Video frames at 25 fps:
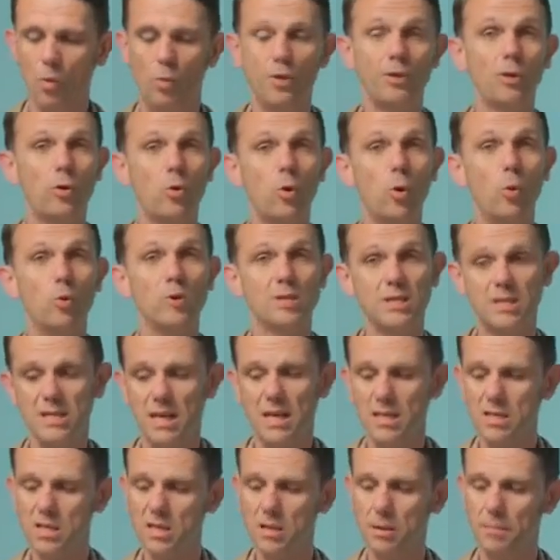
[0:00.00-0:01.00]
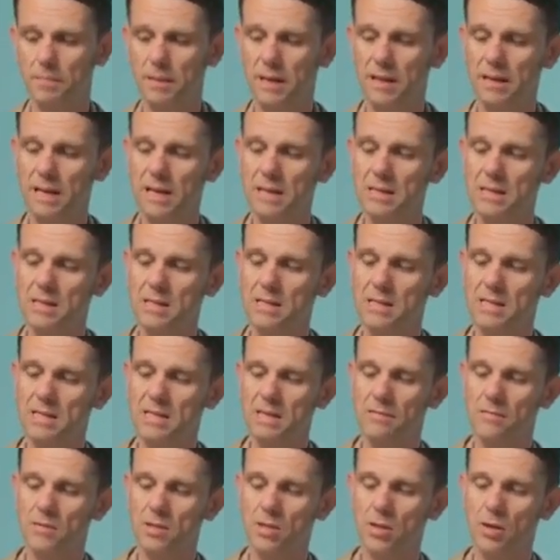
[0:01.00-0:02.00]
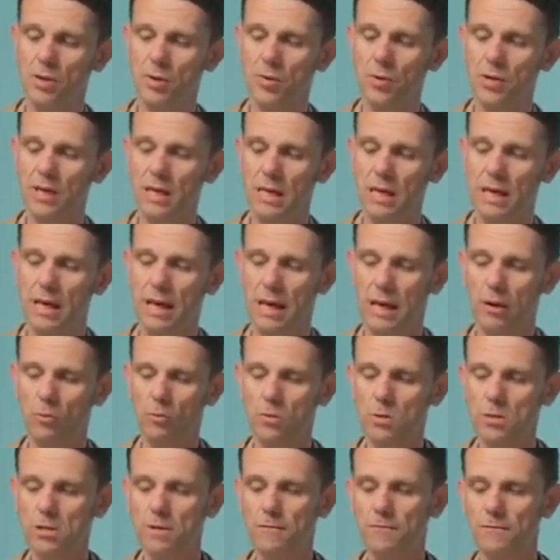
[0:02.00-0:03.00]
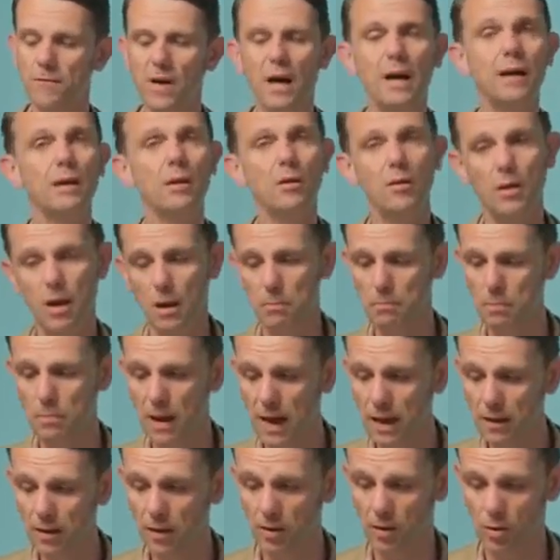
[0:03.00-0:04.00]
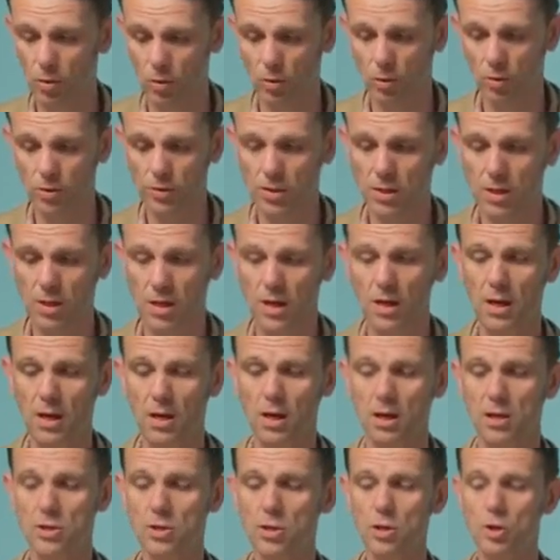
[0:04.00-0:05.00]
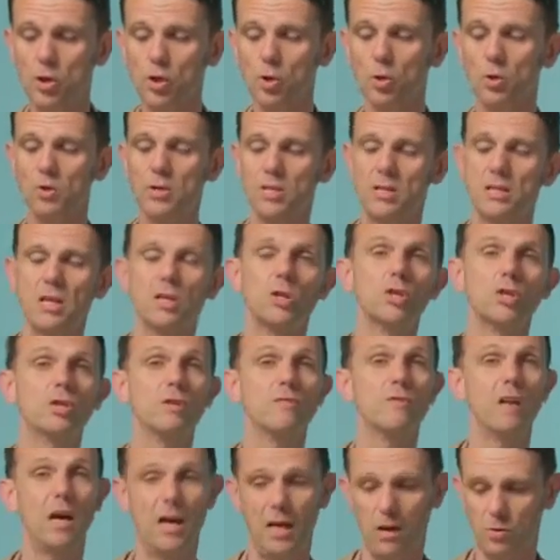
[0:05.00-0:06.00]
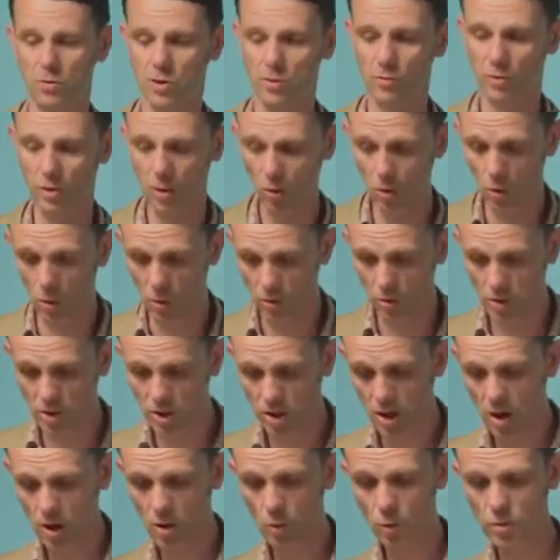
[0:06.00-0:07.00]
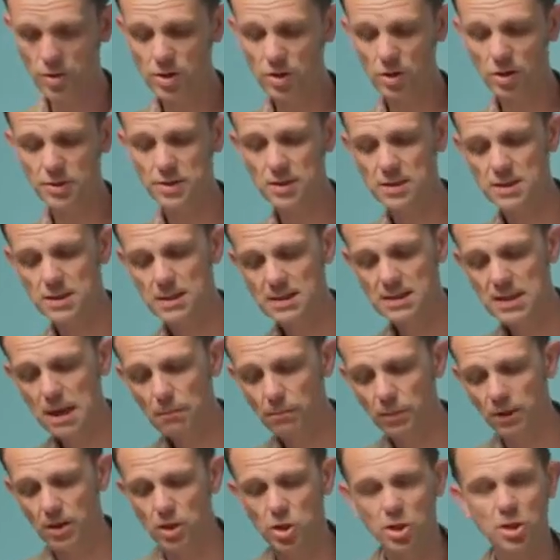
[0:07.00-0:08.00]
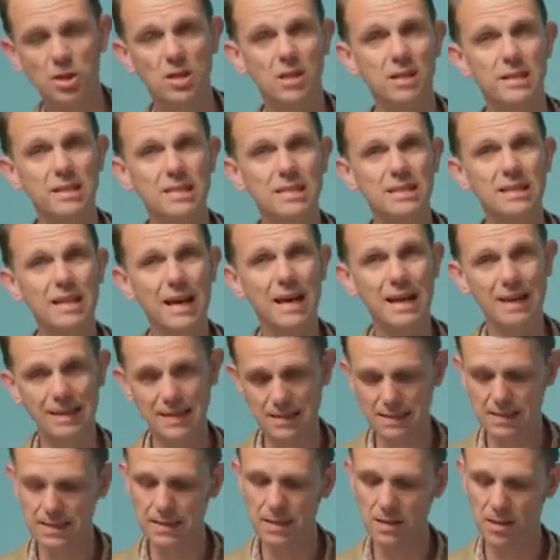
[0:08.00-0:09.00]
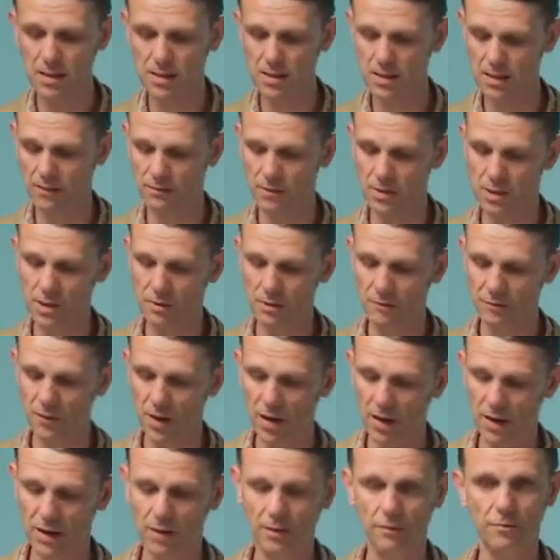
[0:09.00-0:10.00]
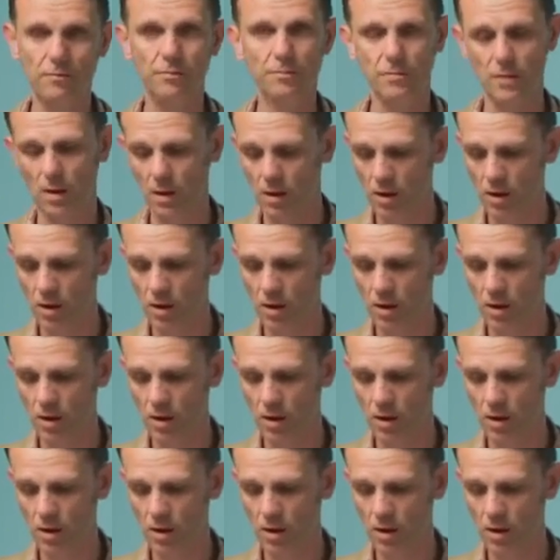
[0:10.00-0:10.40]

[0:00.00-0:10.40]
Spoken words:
When the court was set up in 1873, it was the final appellate court, as the jurisdiction of the House of Lords was not established until 1875.